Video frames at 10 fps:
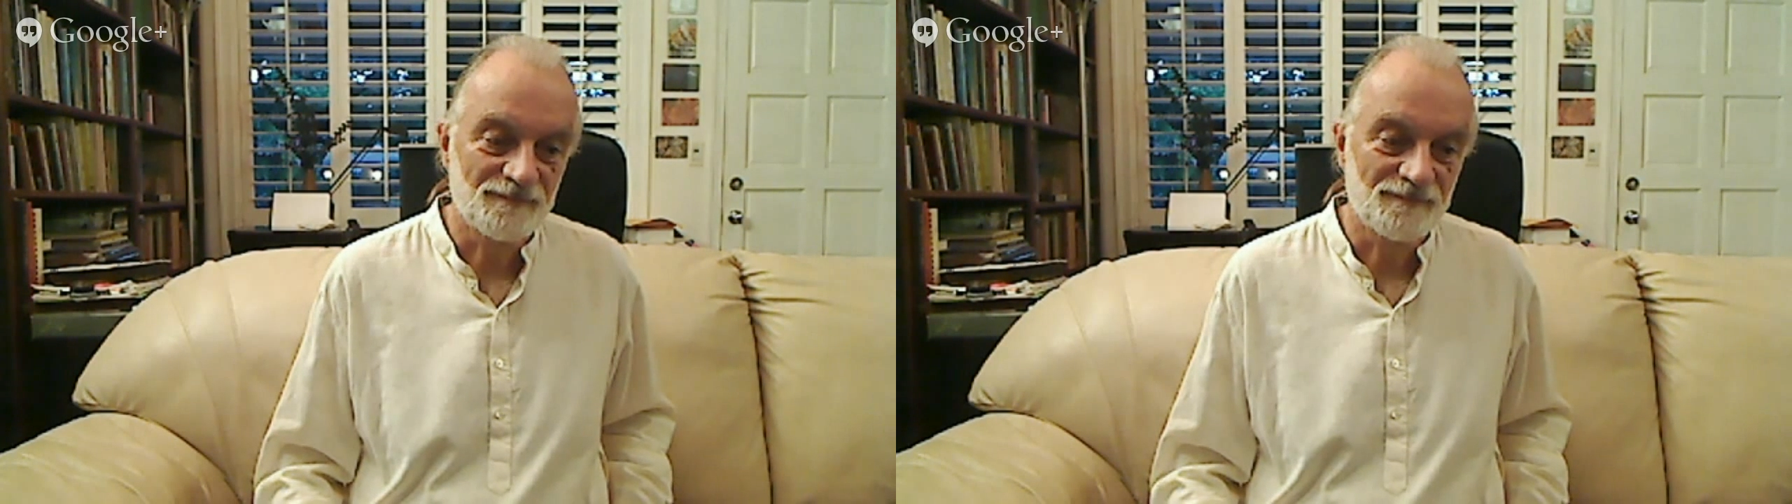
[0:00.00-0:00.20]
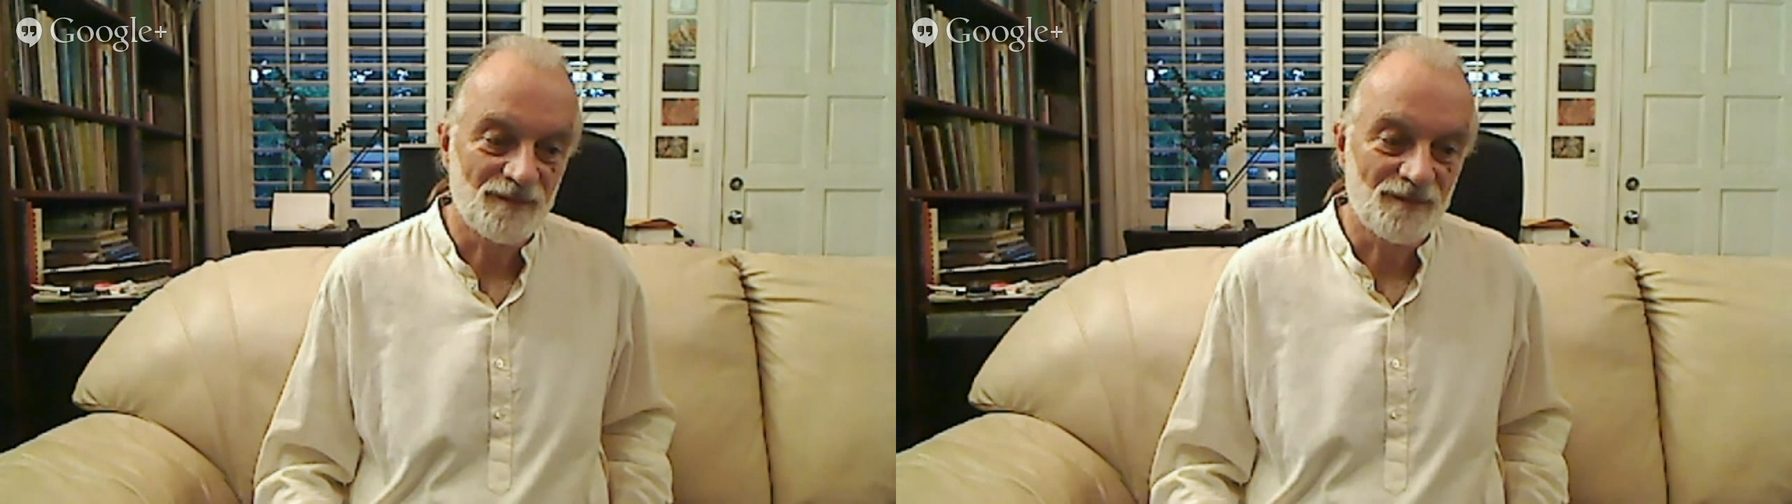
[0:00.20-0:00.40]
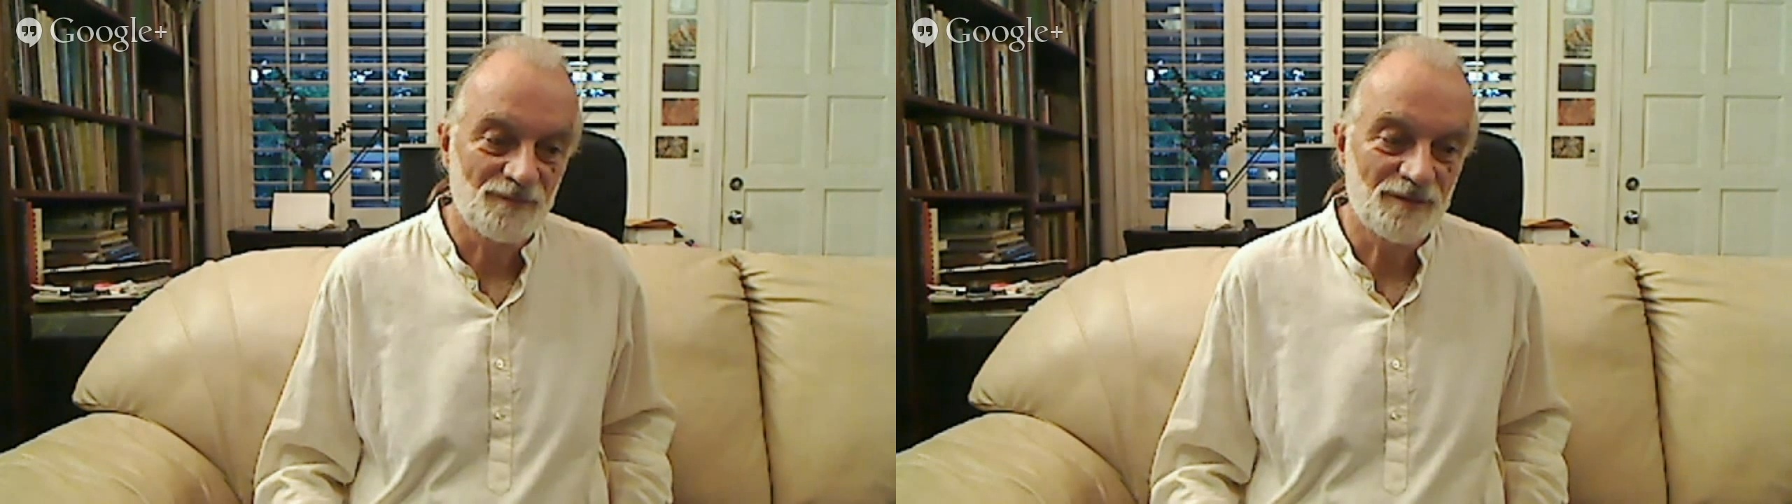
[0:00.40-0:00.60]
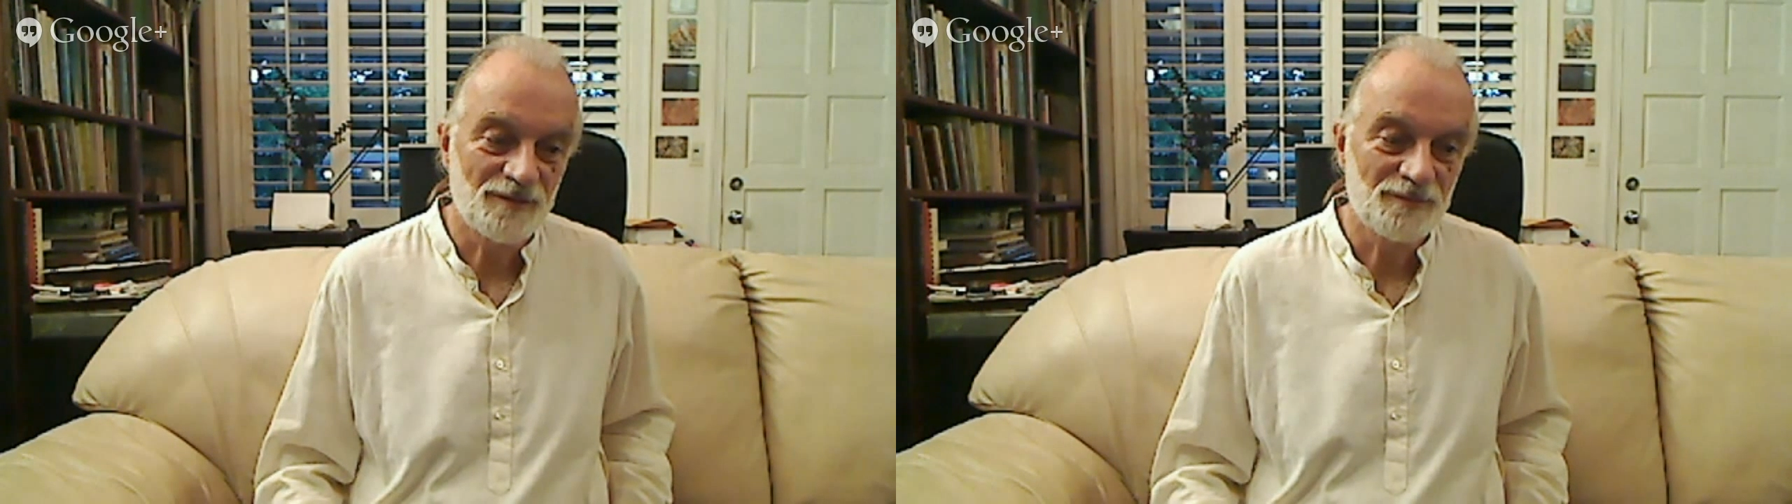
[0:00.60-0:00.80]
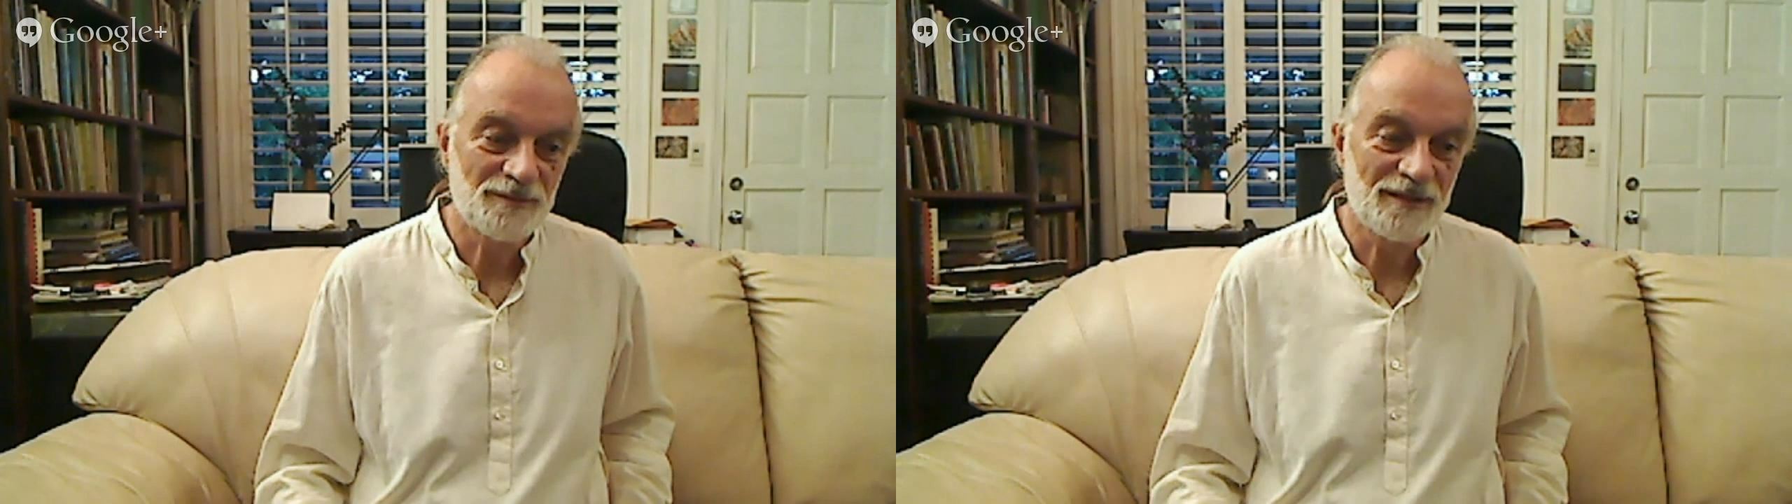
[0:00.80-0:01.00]
When we
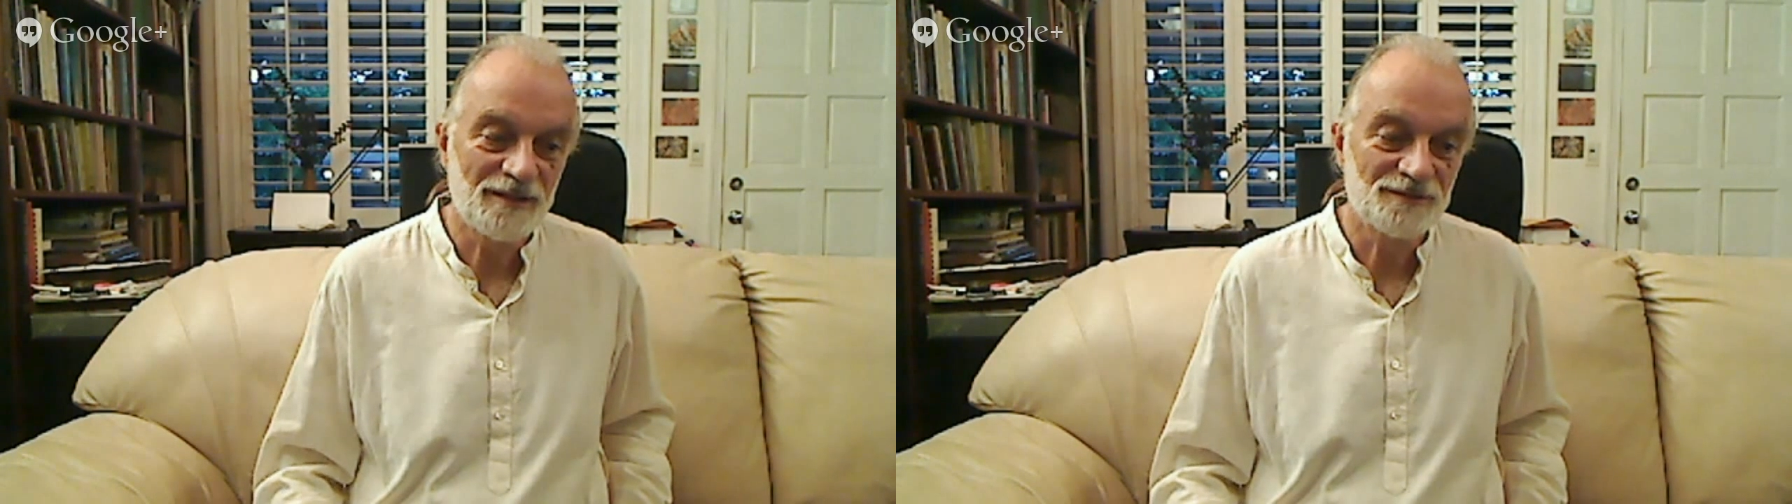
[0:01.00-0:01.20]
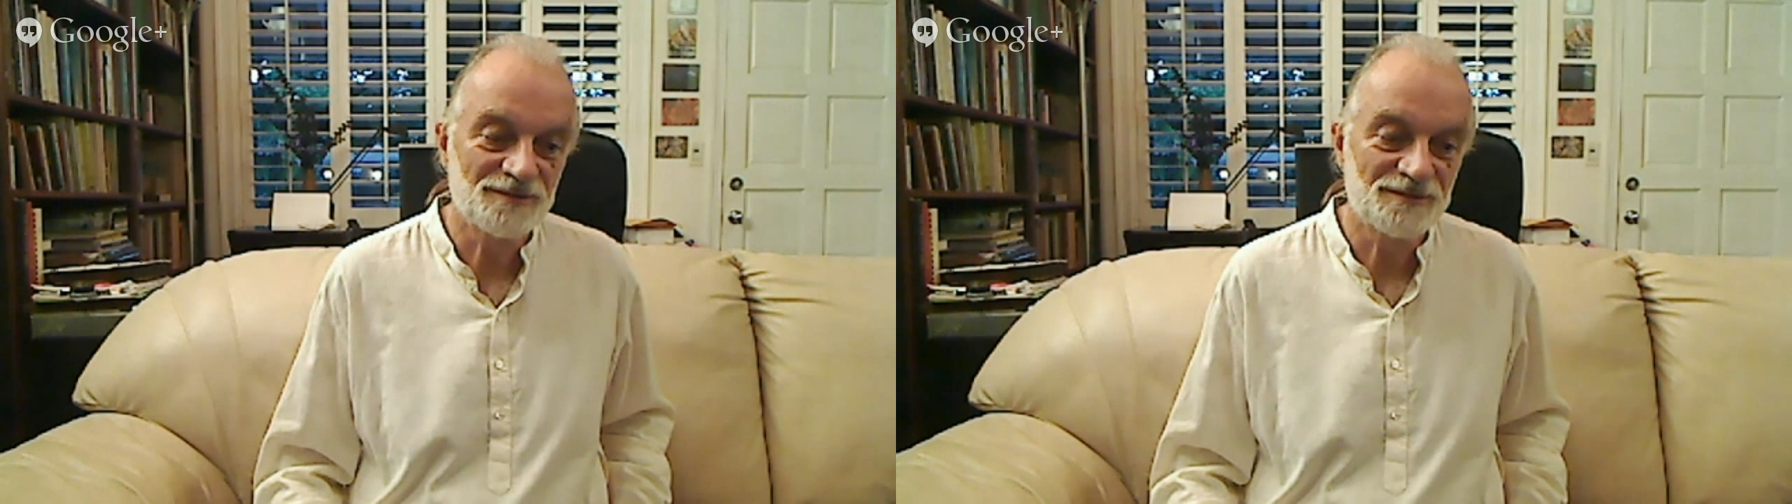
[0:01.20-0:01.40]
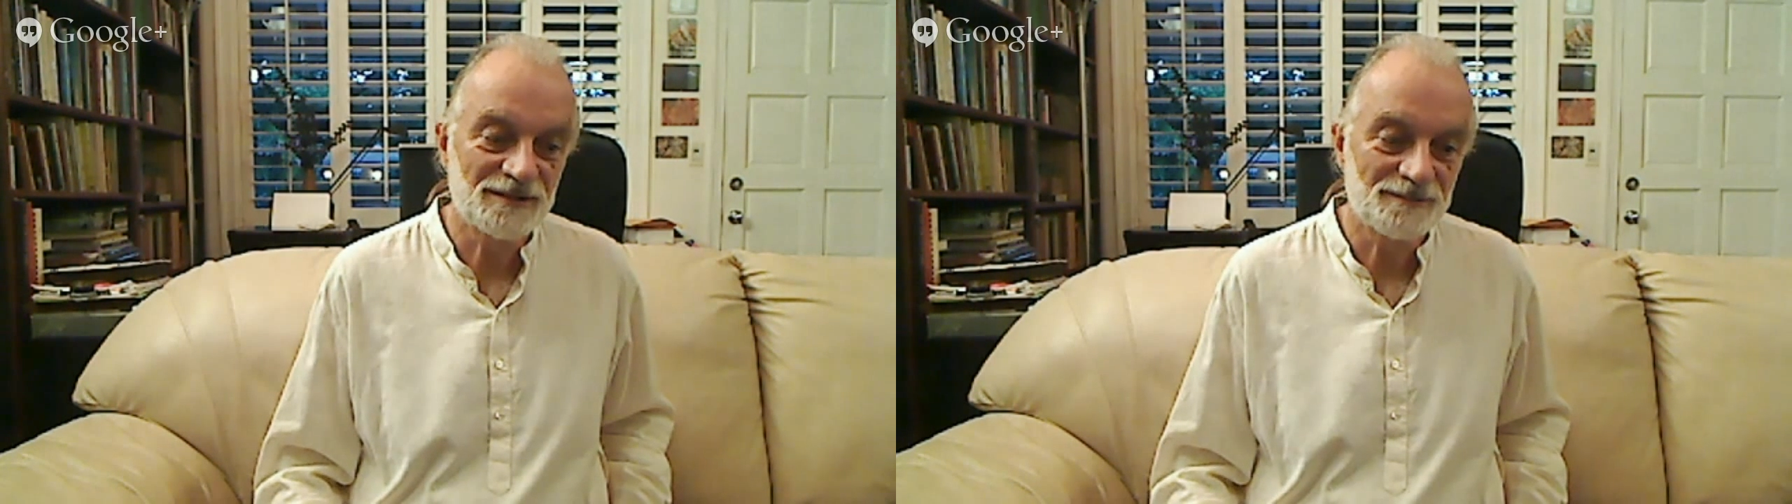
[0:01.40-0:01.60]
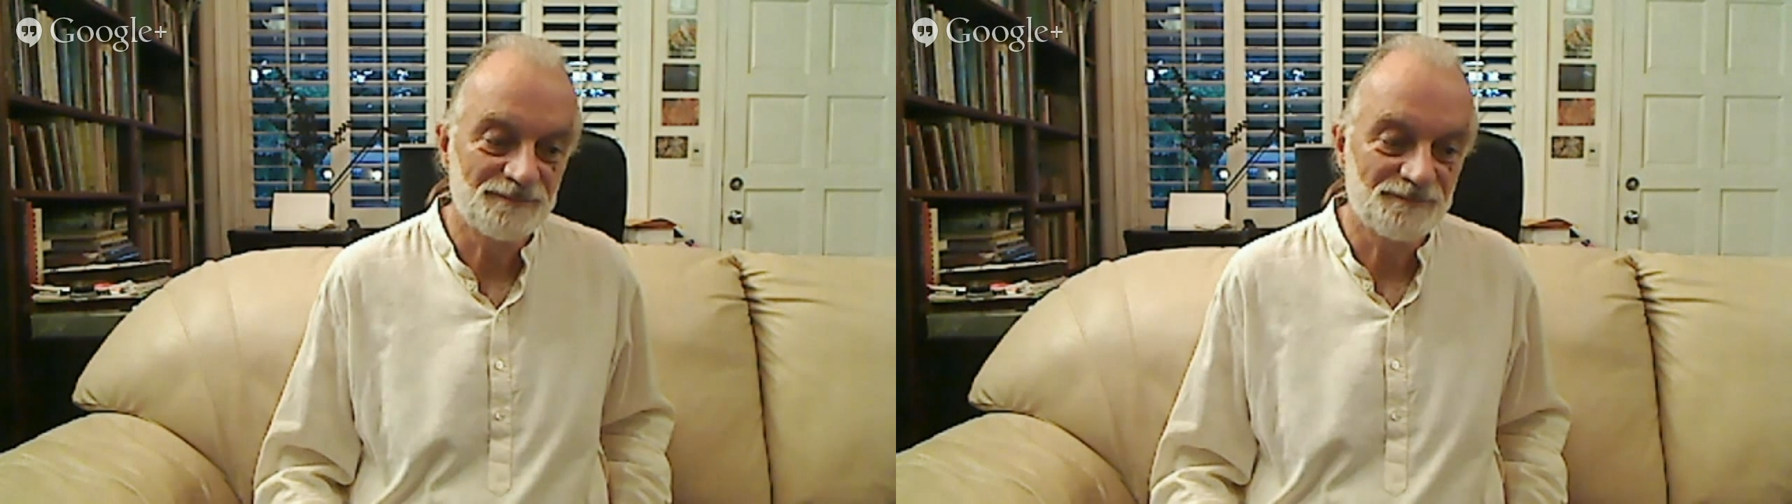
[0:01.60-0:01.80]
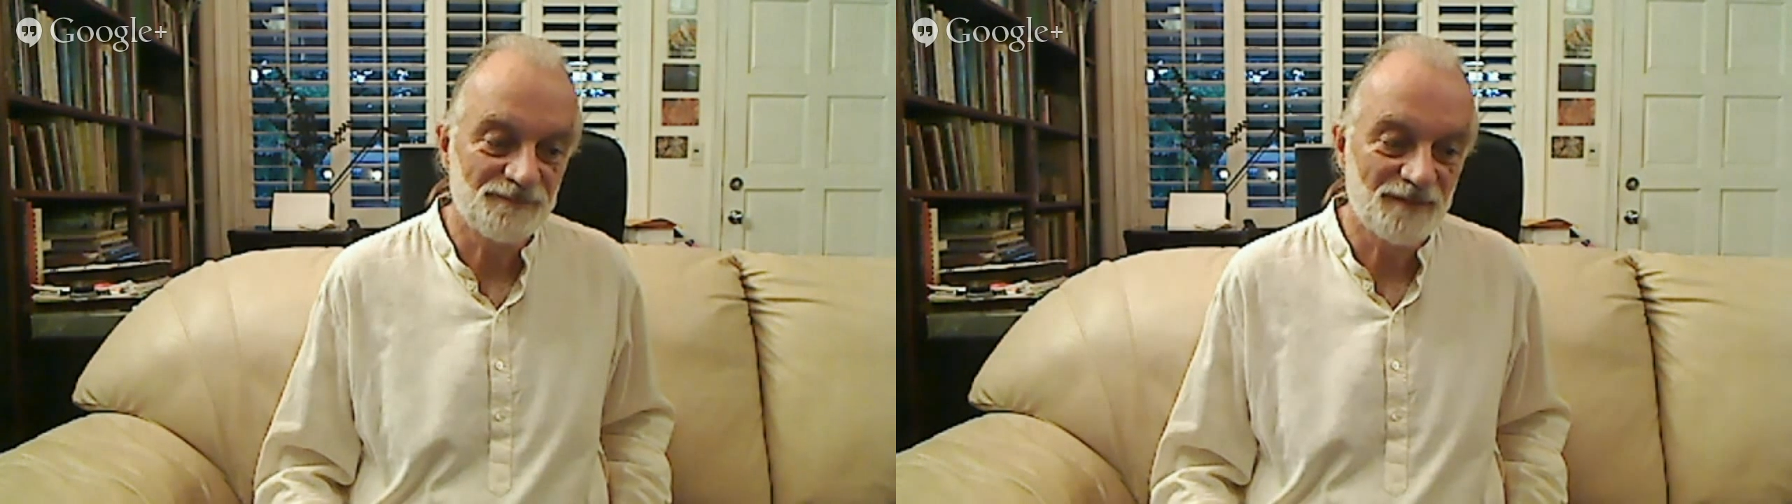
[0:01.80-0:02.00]
were out
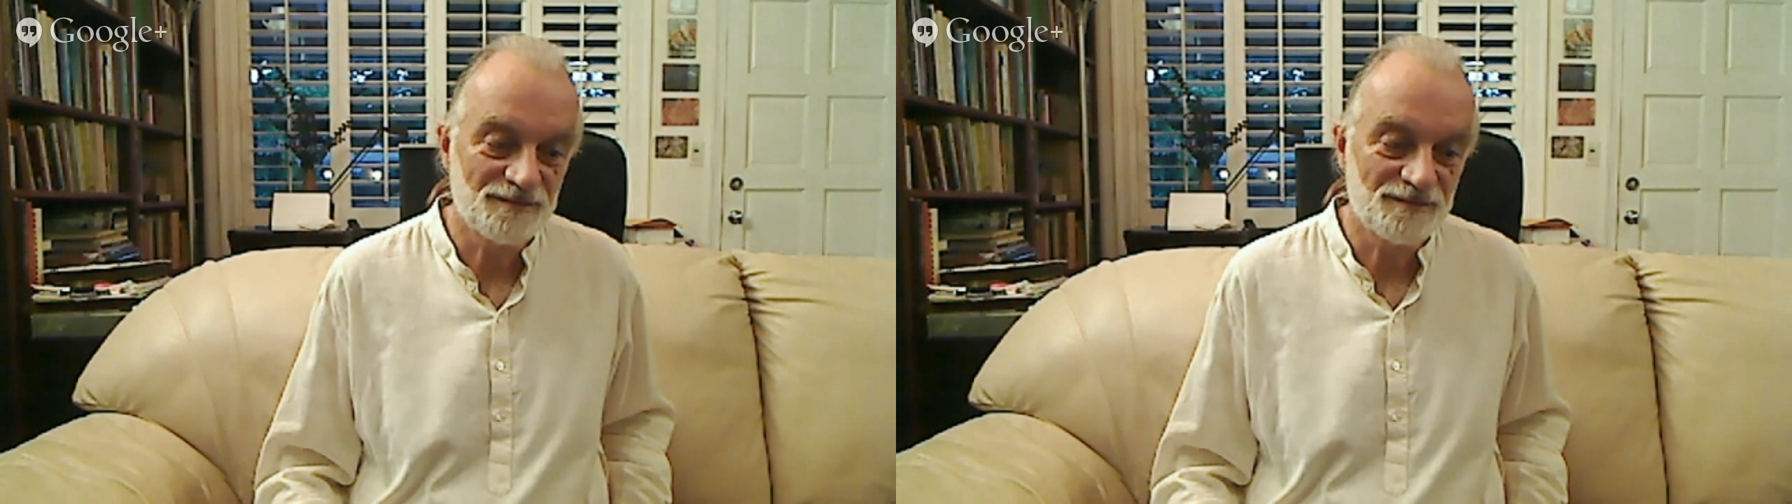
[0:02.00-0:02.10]
in